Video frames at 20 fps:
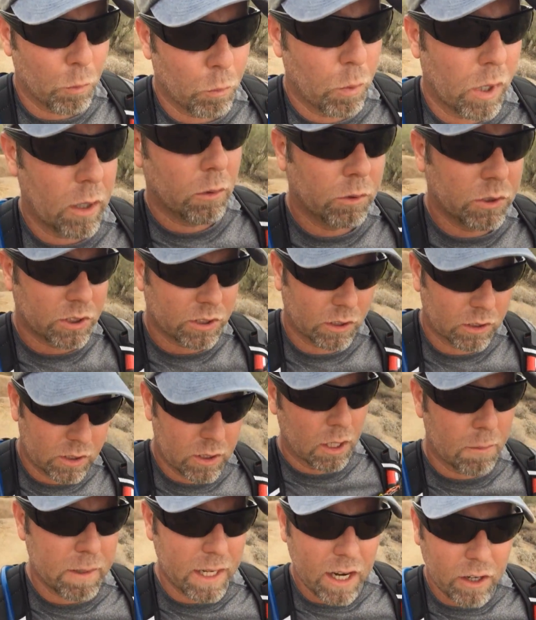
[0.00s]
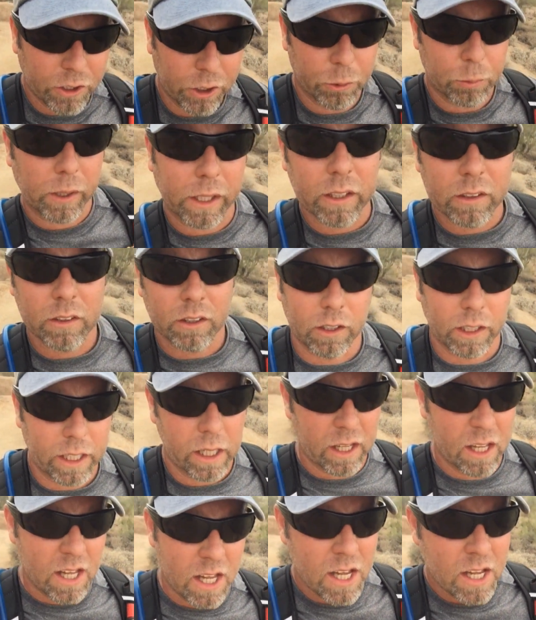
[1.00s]
When I was coming out here
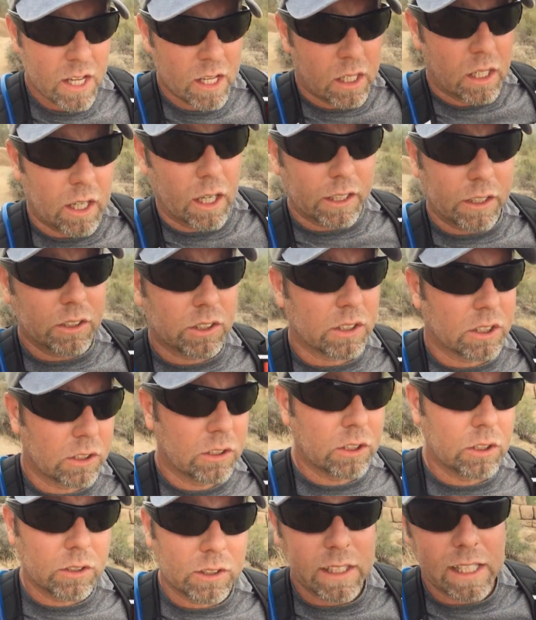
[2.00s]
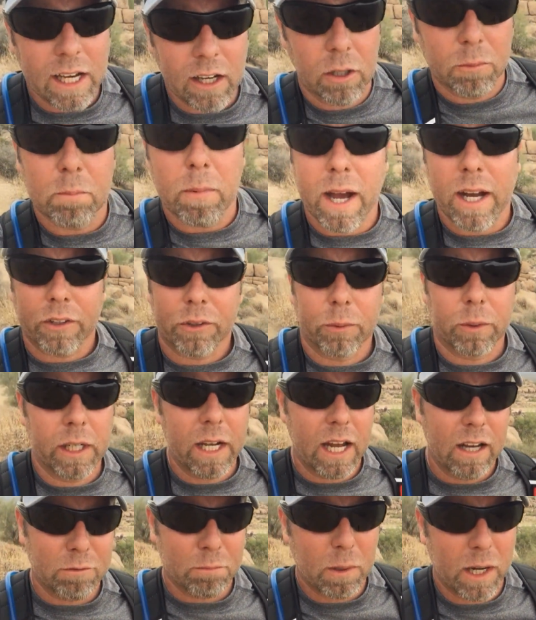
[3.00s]
regularly, I used to do the out and back
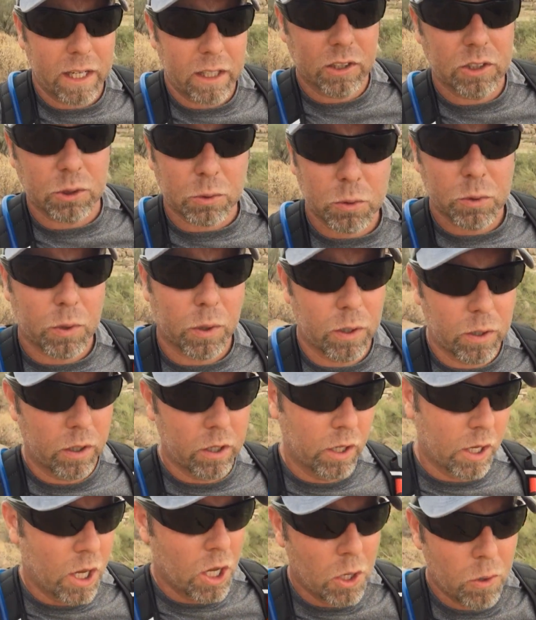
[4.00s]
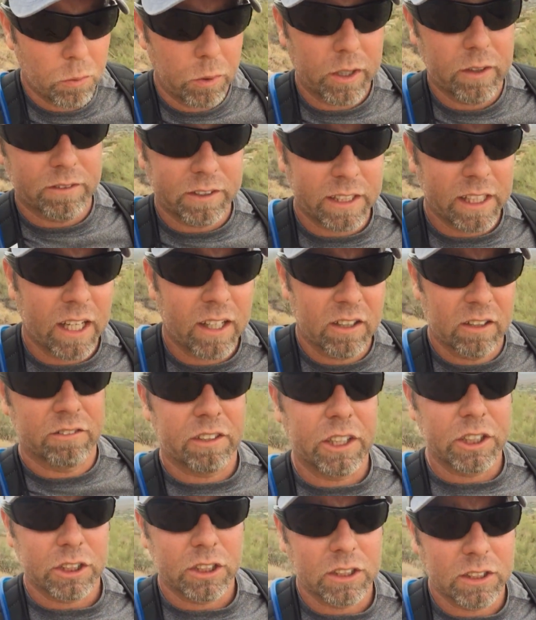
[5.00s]
3.5 miles with whatever the
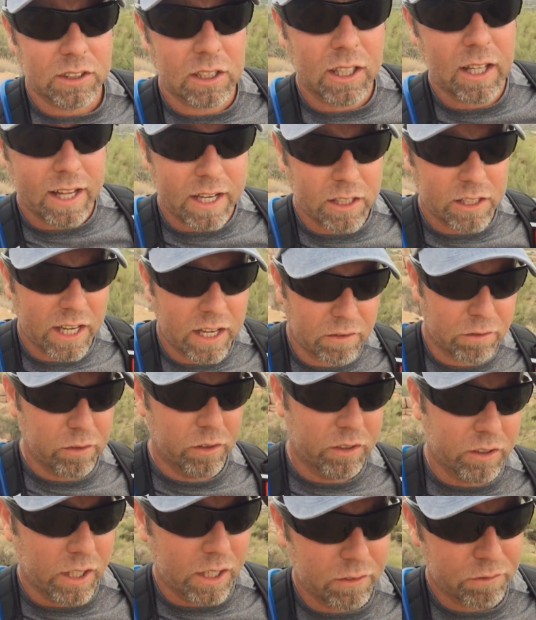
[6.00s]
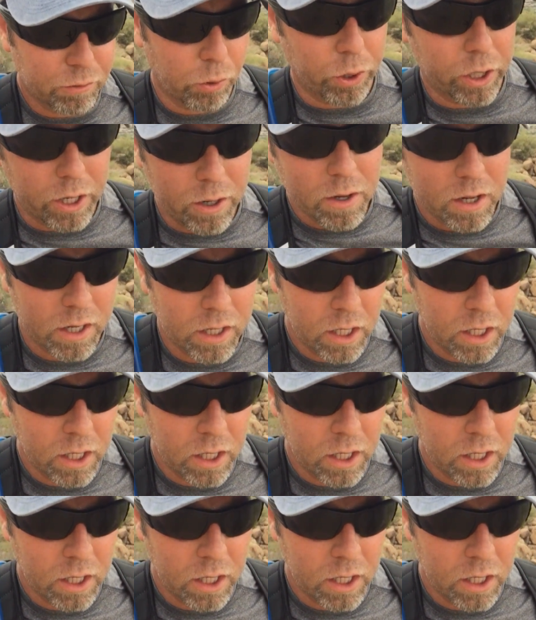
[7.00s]
elevation is. I'll annotate it for you.